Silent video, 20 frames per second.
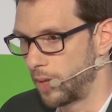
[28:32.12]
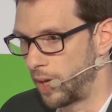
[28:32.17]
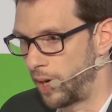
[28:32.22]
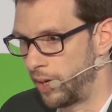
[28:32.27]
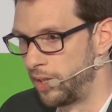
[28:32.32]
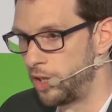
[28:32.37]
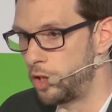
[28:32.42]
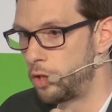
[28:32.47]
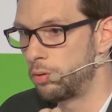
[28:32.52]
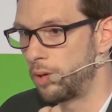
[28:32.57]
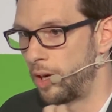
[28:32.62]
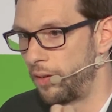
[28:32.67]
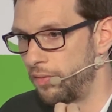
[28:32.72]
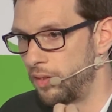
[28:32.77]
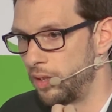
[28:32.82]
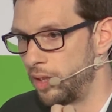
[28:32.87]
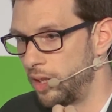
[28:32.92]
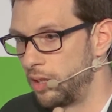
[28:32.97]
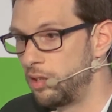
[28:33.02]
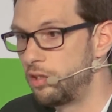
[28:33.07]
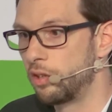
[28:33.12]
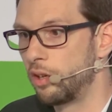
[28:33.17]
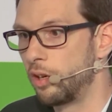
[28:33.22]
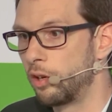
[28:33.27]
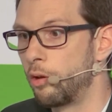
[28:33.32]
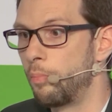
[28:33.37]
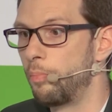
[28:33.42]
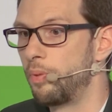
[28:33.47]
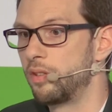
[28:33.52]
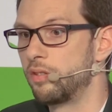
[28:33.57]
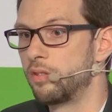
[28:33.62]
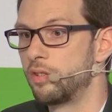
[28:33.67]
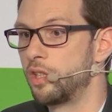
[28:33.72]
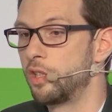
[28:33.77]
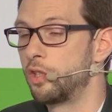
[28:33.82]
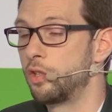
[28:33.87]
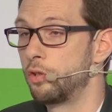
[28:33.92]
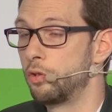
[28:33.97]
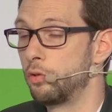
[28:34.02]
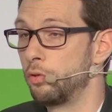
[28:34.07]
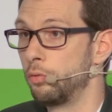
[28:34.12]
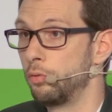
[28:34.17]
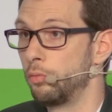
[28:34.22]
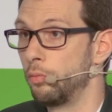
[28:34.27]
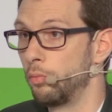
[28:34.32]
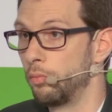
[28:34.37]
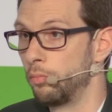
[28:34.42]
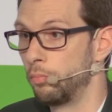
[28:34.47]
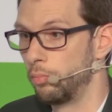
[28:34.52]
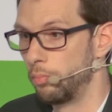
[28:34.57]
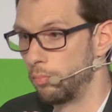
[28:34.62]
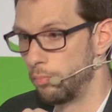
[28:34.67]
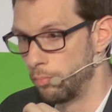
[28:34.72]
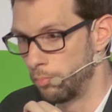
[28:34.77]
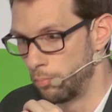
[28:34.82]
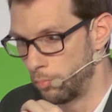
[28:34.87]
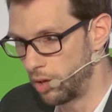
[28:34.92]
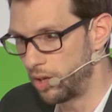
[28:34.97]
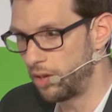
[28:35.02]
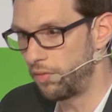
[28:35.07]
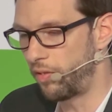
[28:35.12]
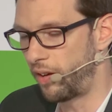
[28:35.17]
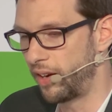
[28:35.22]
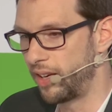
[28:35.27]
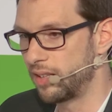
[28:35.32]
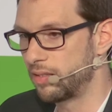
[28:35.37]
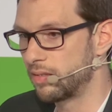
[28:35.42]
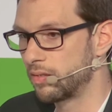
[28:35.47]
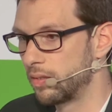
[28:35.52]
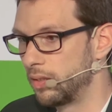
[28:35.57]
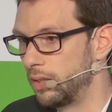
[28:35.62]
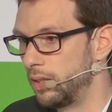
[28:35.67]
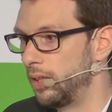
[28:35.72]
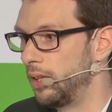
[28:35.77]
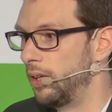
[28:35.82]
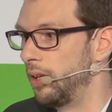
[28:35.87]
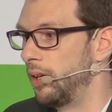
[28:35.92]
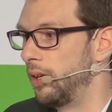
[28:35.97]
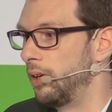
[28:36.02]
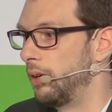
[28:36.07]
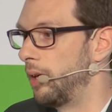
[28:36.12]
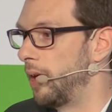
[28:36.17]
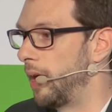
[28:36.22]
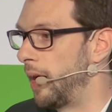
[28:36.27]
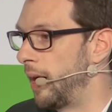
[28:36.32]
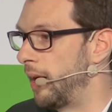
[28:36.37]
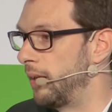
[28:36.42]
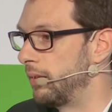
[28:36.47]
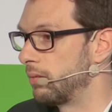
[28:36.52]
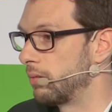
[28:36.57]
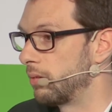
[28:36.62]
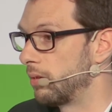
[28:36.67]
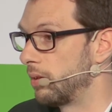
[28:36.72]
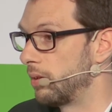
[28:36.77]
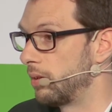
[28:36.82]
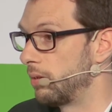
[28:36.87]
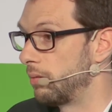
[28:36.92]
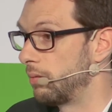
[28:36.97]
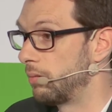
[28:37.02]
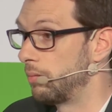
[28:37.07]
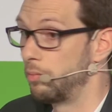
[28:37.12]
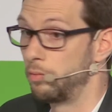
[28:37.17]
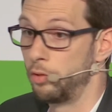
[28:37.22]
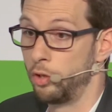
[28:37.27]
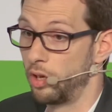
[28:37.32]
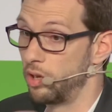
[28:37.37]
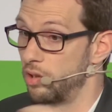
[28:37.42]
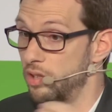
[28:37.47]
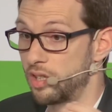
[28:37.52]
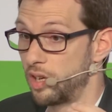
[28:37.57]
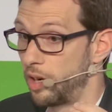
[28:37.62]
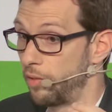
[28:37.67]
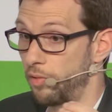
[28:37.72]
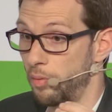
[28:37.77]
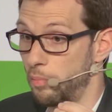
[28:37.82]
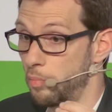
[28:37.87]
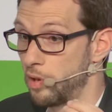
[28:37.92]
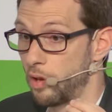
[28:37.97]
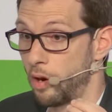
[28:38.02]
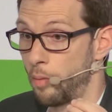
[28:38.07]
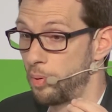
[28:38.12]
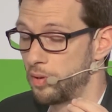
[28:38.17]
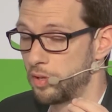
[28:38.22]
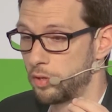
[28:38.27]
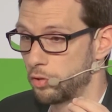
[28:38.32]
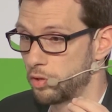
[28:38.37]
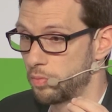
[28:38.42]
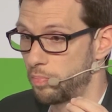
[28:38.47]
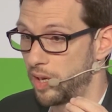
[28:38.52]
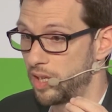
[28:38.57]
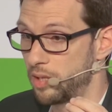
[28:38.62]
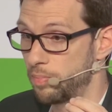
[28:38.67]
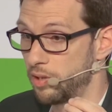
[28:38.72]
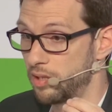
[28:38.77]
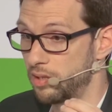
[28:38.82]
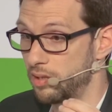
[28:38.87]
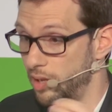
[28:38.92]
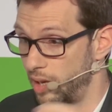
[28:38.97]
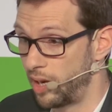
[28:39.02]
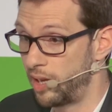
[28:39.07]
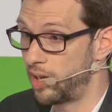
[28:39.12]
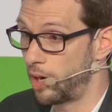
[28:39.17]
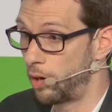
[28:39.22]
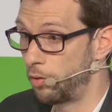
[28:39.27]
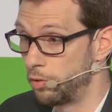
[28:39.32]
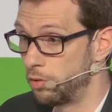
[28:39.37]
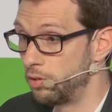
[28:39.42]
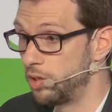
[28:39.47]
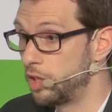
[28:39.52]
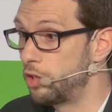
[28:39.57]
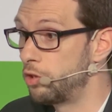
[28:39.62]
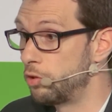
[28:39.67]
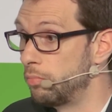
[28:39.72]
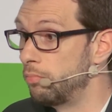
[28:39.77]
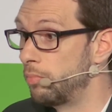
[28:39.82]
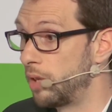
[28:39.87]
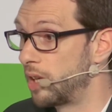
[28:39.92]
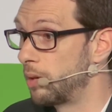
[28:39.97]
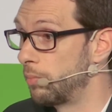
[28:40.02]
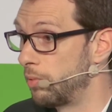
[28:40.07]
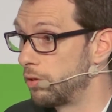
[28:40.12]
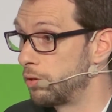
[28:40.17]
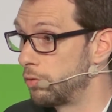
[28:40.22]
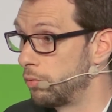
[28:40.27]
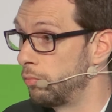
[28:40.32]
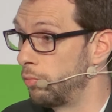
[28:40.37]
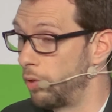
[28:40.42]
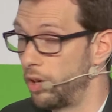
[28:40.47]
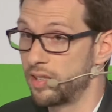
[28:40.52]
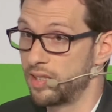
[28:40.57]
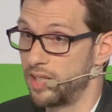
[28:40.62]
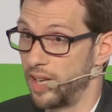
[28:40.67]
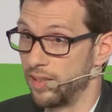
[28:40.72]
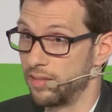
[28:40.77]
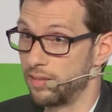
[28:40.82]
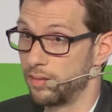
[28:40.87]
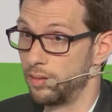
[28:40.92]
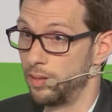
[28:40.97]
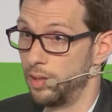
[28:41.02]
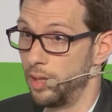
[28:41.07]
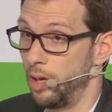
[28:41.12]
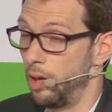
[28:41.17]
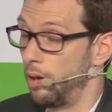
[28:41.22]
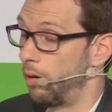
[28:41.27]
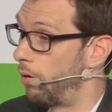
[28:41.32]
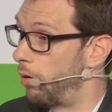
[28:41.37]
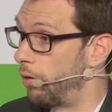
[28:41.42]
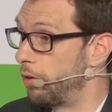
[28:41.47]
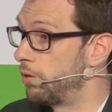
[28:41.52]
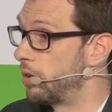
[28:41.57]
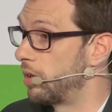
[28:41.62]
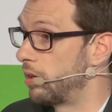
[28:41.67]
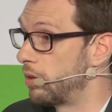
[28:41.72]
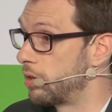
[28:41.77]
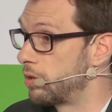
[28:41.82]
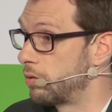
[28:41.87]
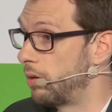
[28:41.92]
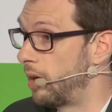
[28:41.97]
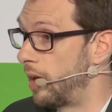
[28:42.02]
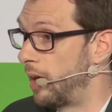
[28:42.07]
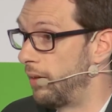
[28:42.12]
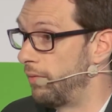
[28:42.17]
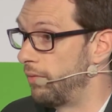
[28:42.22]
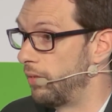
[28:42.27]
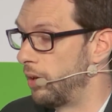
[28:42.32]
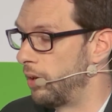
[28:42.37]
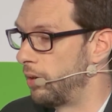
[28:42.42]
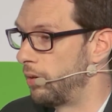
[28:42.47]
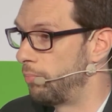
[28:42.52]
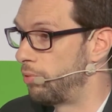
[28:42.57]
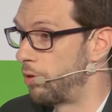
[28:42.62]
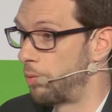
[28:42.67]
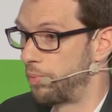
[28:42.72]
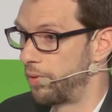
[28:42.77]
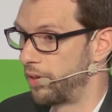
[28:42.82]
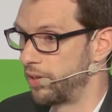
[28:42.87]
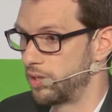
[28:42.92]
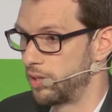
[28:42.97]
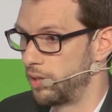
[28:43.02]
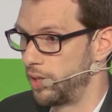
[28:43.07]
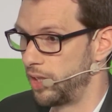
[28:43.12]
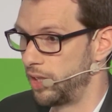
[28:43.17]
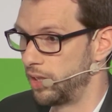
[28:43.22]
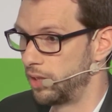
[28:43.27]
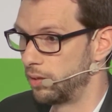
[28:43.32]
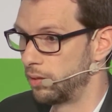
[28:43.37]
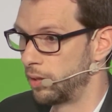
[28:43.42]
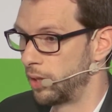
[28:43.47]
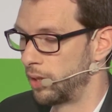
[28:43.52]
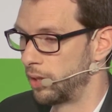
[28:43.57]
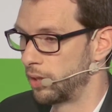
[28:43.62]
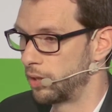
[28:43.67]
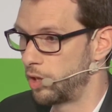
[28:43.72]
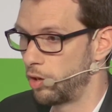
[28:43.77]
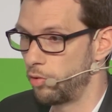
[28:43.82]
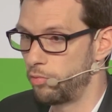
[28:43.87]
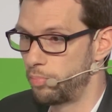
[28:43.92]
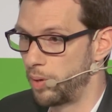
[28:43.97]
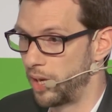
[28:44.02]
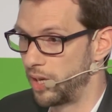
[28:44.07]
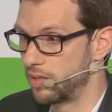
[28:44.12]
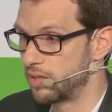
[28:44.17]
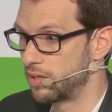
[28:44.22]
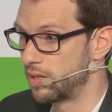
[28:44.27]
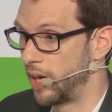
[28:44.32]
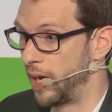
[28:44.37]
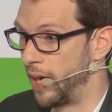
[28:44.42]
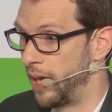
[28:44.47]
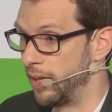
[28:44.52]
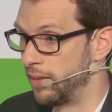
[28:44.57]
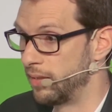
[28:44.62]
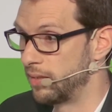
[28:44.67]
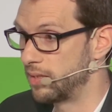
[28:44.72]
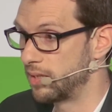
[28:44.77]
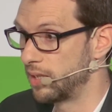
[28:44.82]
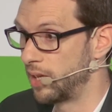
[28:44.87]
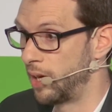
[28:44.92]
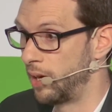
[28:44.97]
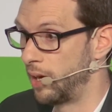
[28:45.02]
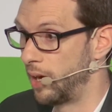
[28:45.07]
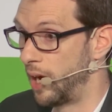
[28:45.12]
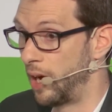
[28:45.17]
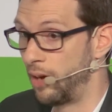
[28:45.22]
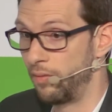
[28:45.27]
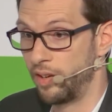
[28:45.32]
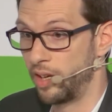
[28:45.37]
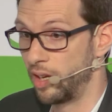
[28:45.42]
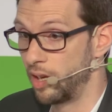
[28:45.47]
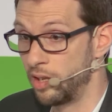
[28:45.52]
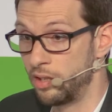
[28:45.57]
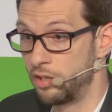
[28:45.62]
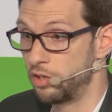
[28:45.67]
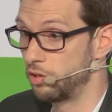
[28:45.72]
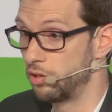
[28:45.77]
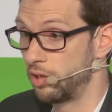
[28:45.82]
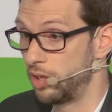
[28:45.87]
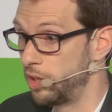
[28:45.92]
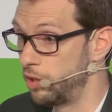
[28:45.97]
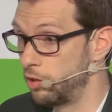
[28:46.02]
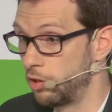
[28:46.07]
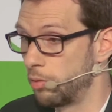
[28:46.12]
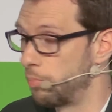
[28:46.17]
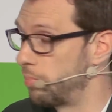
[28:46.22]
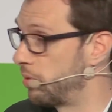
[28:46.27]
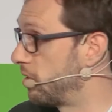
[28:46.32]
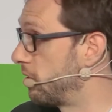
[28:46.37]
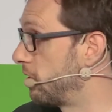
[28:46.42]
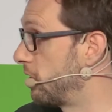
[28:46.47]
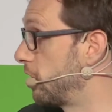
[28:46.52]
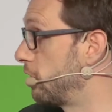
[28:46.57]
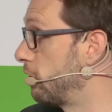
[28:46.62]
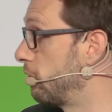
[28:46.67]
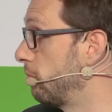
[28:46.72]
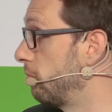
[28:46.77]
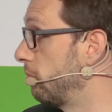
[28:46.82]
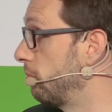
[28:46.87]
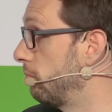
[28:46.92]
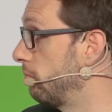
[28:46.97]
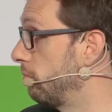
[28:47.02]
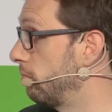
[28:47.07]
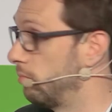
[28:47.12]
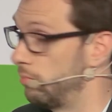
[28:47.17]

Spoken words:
I need to have the internal competencies to modify it. And you can start from an open source base, but anyhow, you need to make able to work that. Or you can also have a proprietary code-based and having internally the competencies to